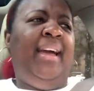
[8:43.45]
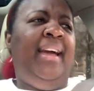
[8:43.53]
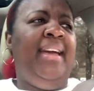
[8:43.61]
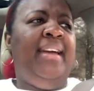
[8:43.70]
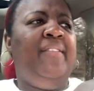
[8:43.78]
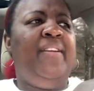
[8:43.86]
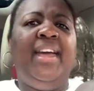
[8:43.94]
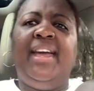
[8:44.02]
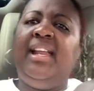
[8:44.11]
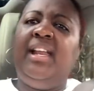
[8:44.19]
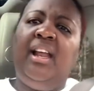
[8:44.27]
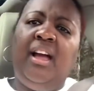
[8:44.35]
I haven't
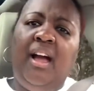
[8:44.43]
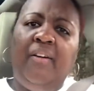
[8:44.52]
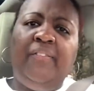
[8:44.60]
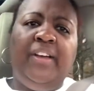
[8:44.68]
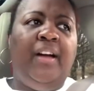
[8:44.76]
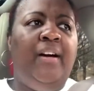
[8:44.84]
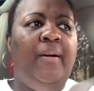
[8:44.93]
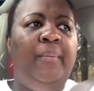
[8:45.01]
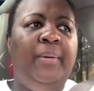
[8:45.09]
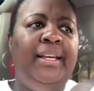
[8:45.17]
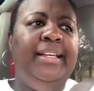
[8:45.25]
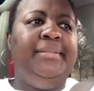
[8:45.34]
had any coffee all
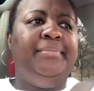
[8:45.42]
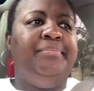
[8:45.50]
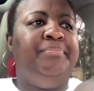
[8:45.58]
week.